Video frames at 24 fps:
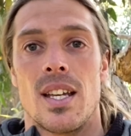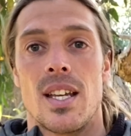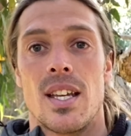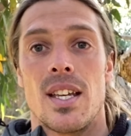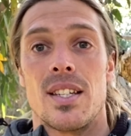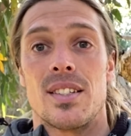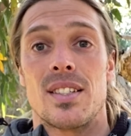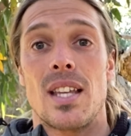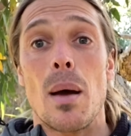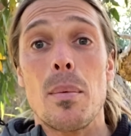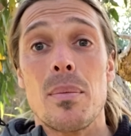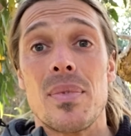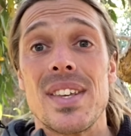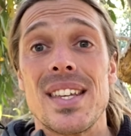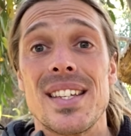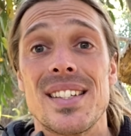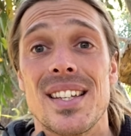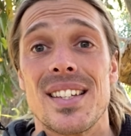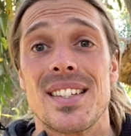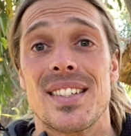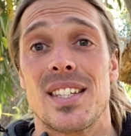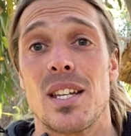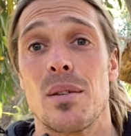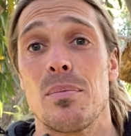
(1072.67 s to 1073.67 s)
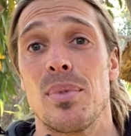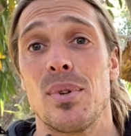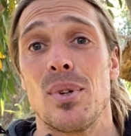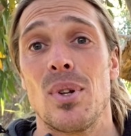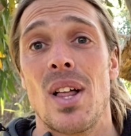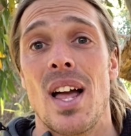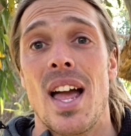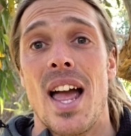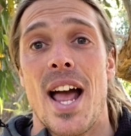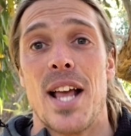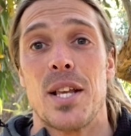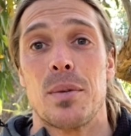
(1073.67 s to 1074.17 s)
Some things as simple
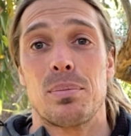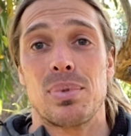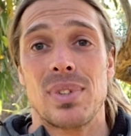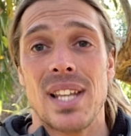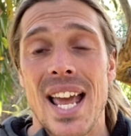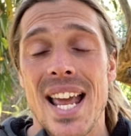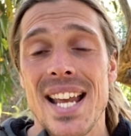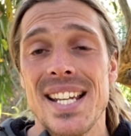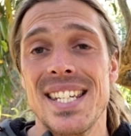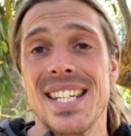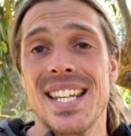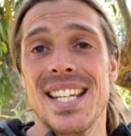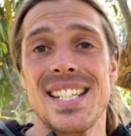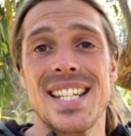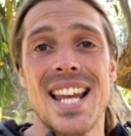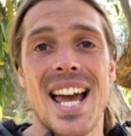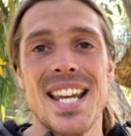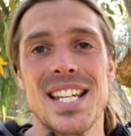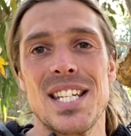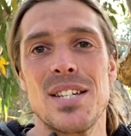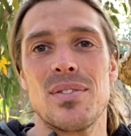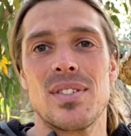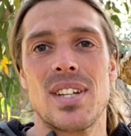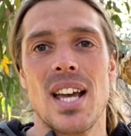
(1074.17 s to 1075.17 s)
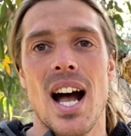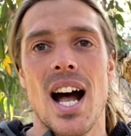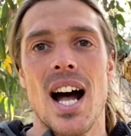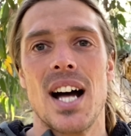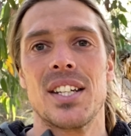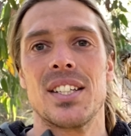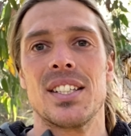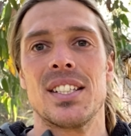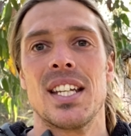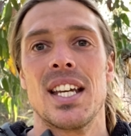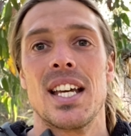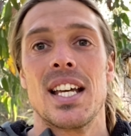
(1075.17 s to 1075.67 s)
as planting a native
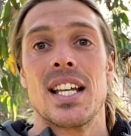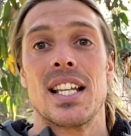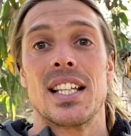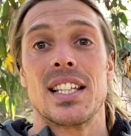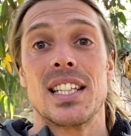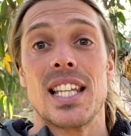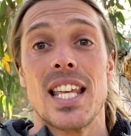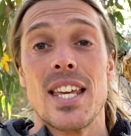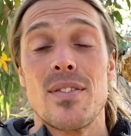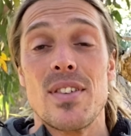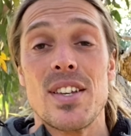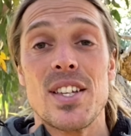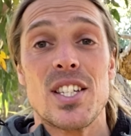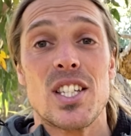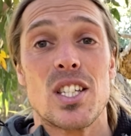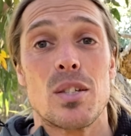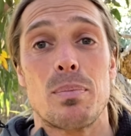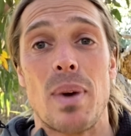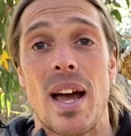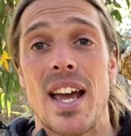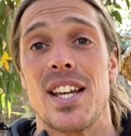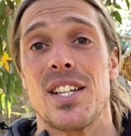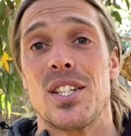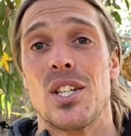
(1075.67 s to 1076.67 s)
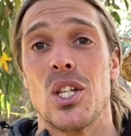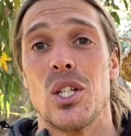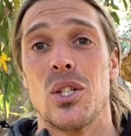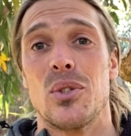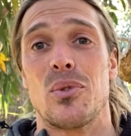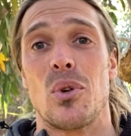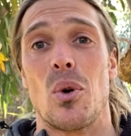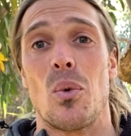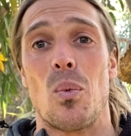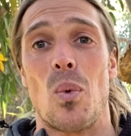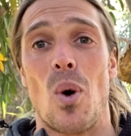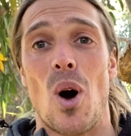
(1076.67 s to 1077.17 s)
garden, leaving spaces
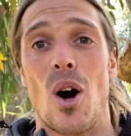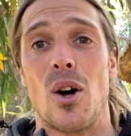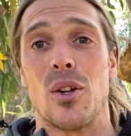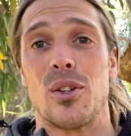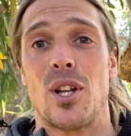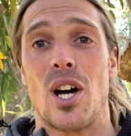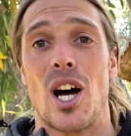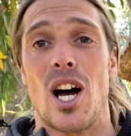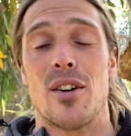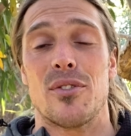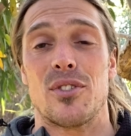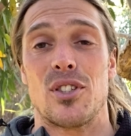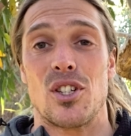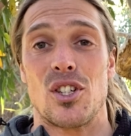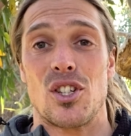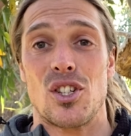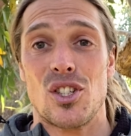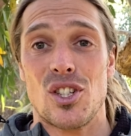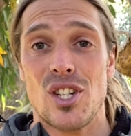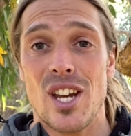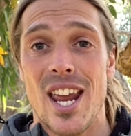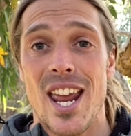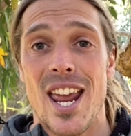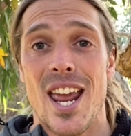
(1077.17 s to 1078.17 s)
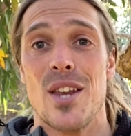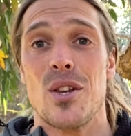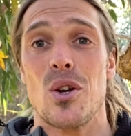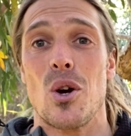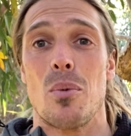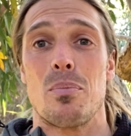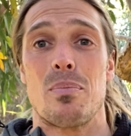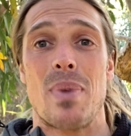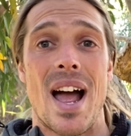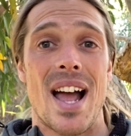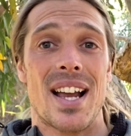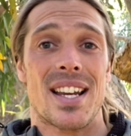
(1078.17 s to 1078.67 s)
for wildlife to share your
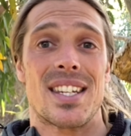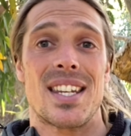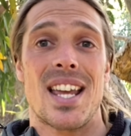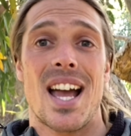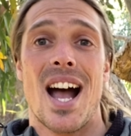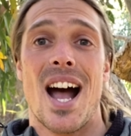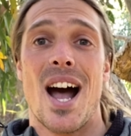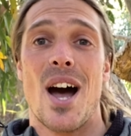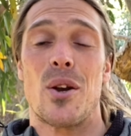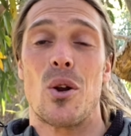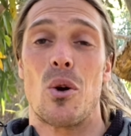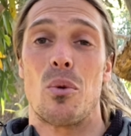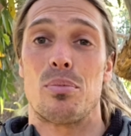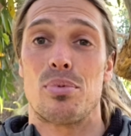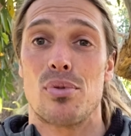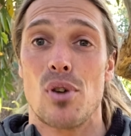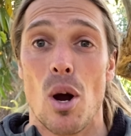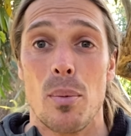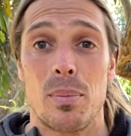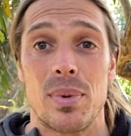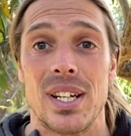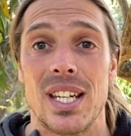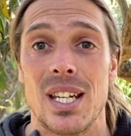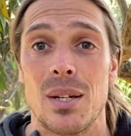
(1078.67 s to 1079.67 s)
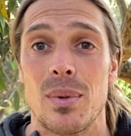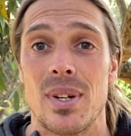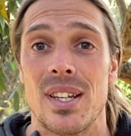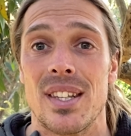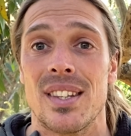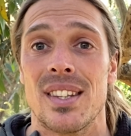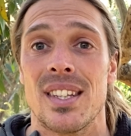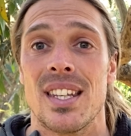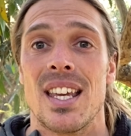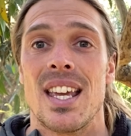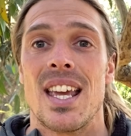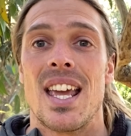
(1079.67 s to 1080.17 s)
backyard or property with,
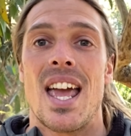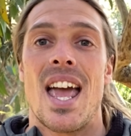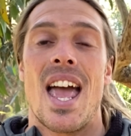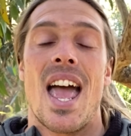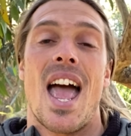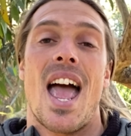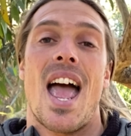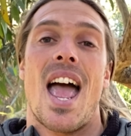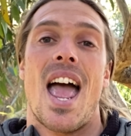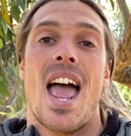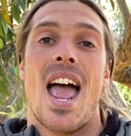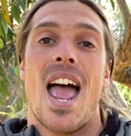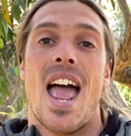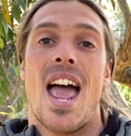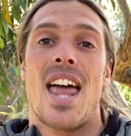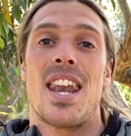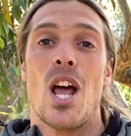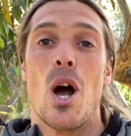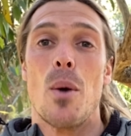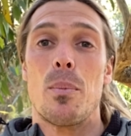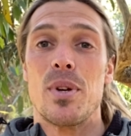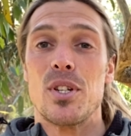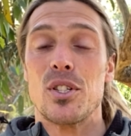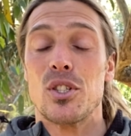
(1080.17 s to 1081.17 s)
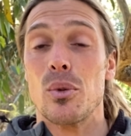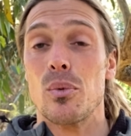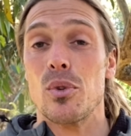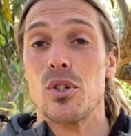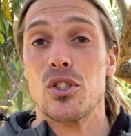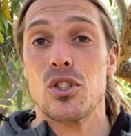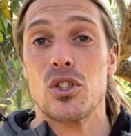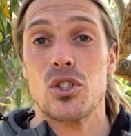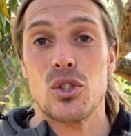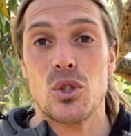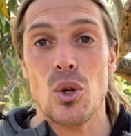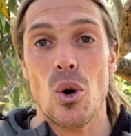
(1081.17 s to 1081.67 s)
and helping to
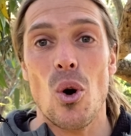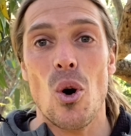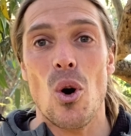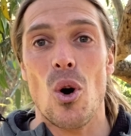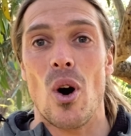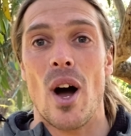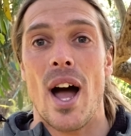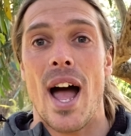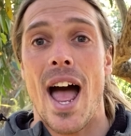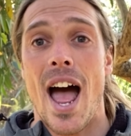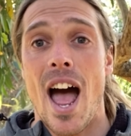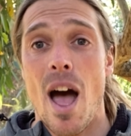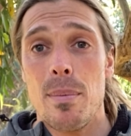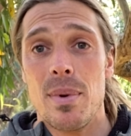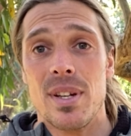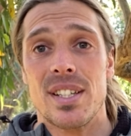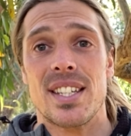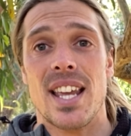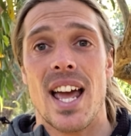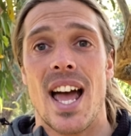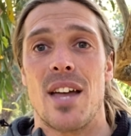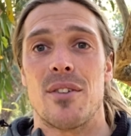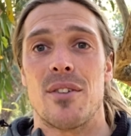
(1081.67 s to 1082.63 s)
restore habitat